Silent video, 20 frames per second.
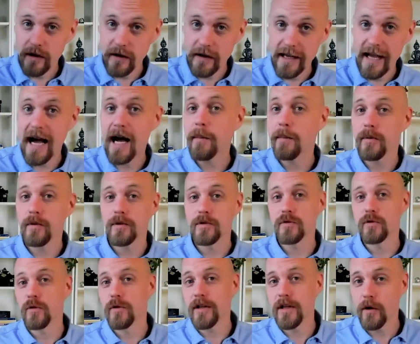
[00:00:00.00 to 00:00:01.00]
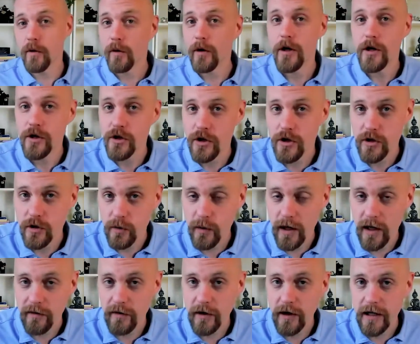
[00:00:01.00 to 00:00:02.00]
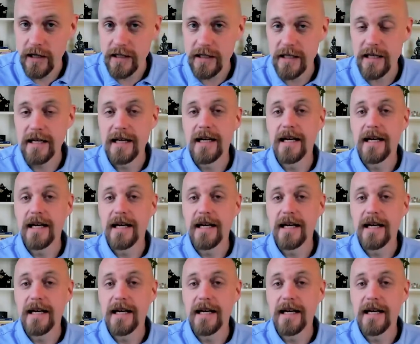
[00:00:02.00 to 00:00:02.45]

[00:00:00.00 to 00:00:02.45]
the apples or the oranges or whatever it is.